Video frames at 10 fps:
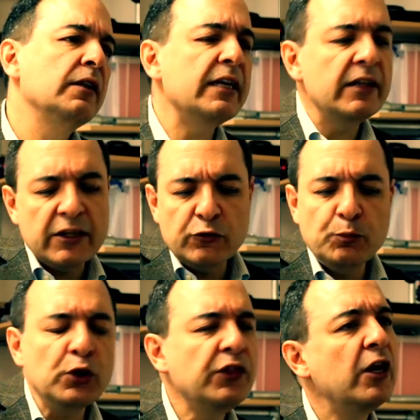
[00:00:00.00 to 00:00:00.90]
that's
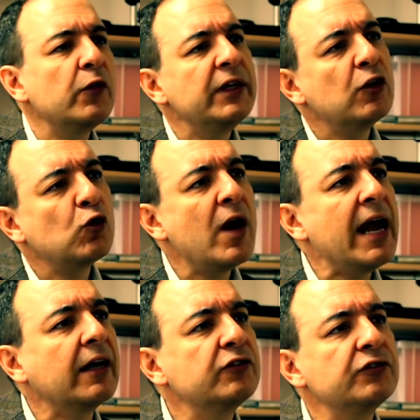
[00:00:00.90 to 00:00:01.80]
put there in the
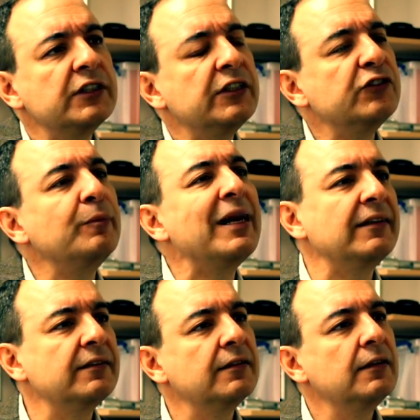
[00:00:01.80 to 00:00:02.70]
cracks in the
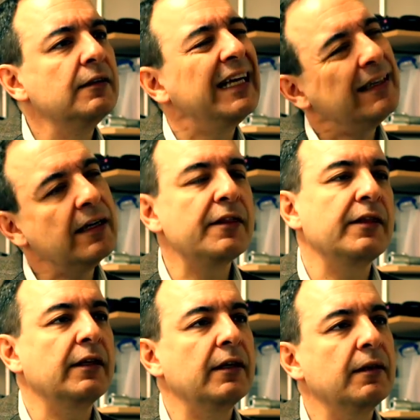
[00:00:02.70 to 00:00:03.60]
cement, that kind of
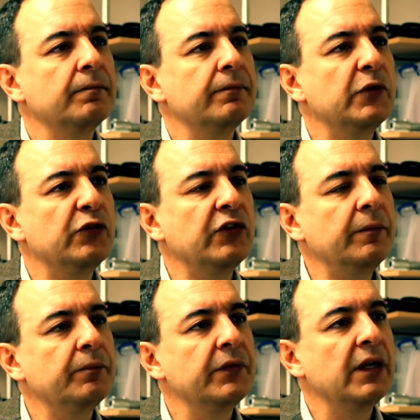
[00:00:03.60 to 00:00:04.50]
thinking, you see?